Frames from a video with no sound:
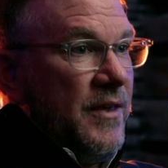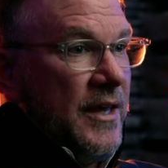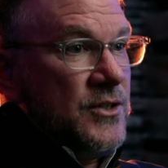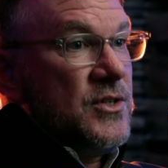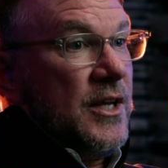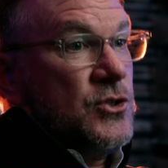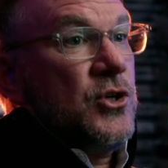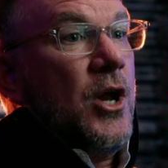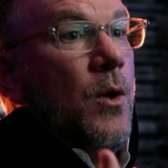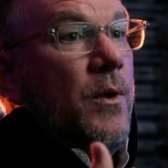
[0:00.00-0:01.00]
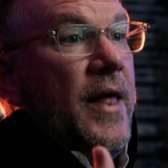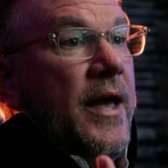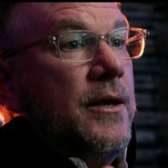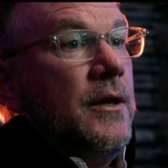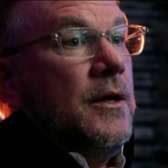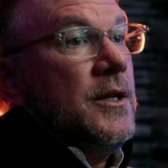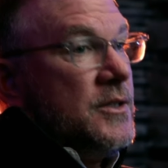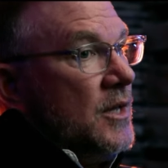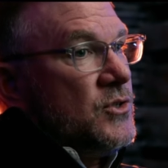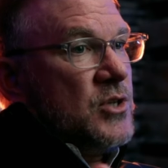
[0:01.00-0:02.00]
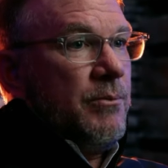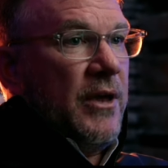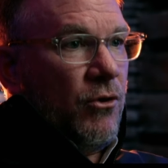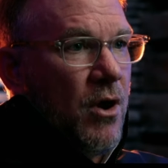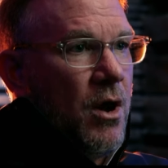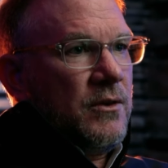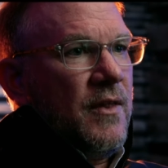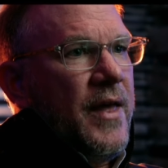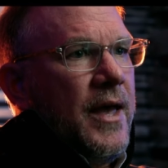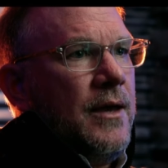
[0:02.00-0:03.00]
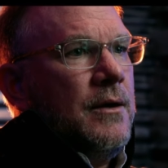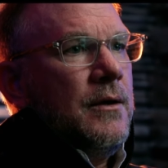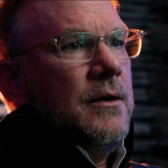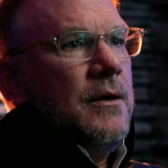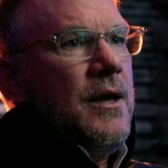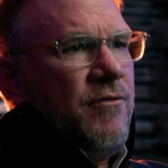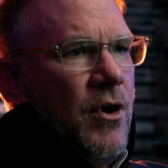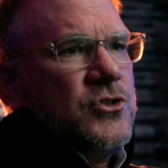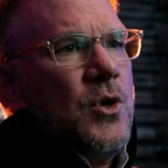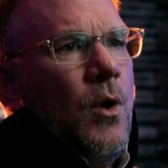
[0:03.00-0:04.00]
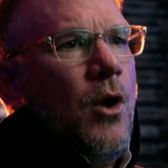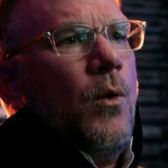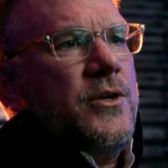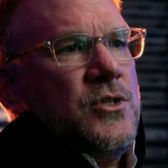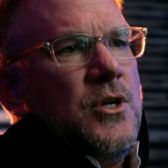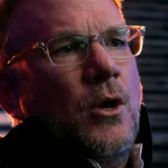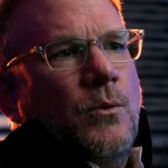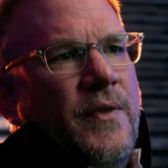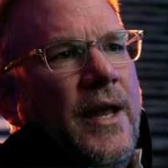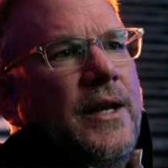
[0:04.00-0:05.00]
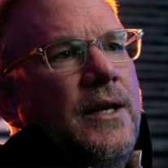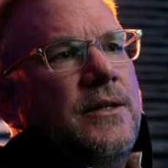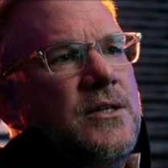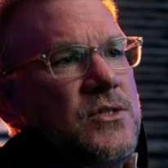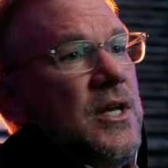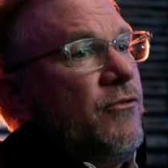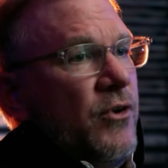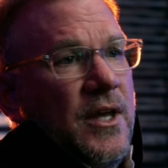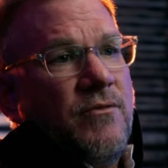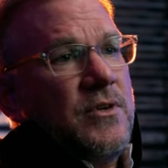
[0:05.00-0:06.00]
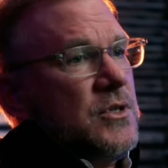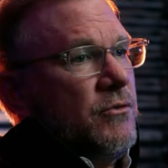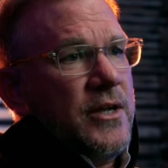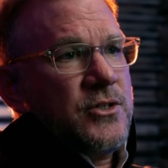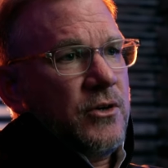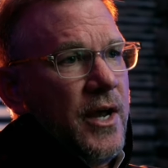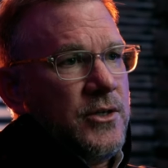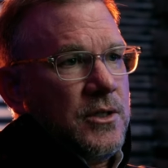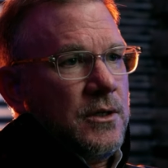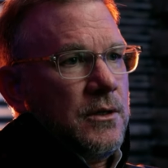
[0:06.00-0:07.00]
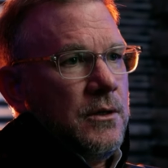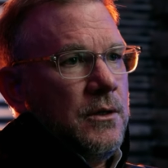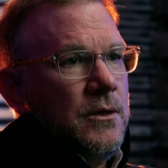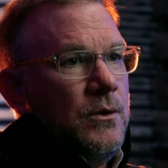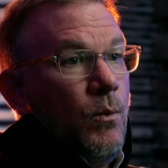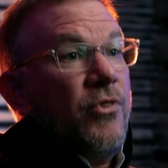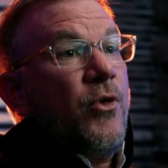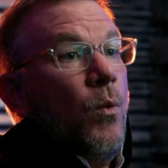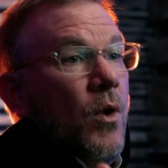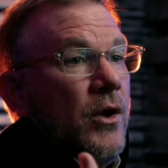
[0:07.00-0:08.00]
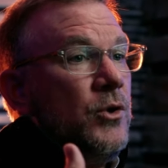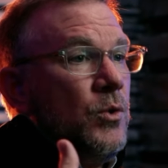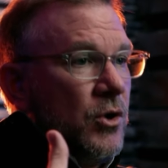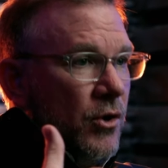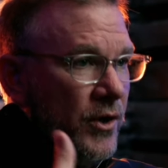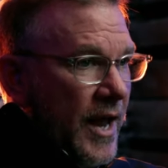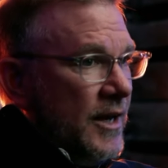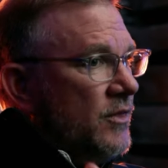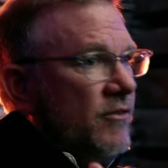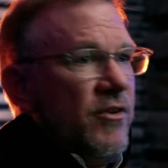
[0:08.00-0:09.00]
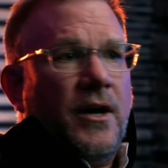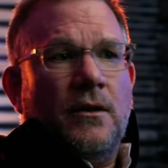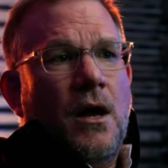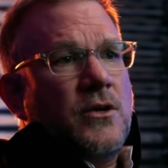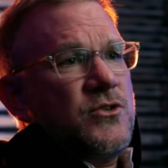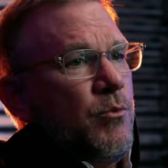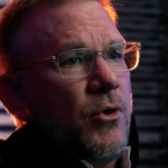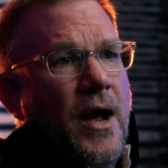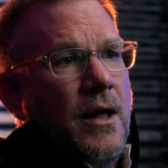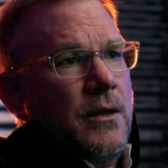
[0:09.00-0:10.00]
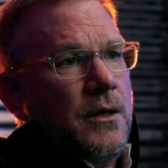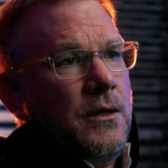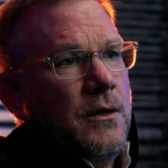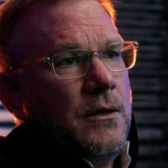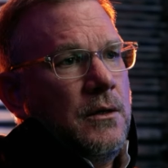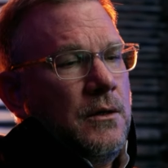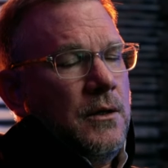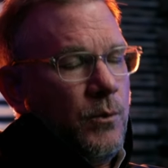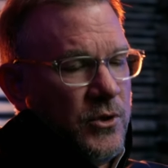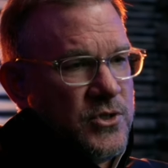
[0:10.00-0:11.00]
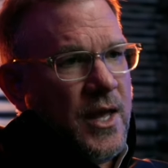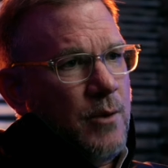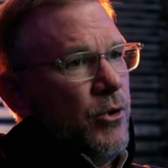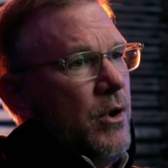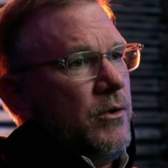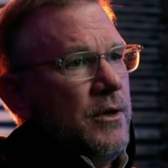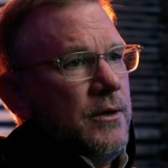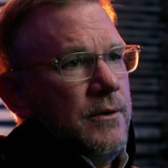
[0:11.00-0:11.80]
the instincts to know when they had done something wrong, then they have also always known when they needed to seek forgiveness and restoration with the one who created the very laws of morality in which they had broken.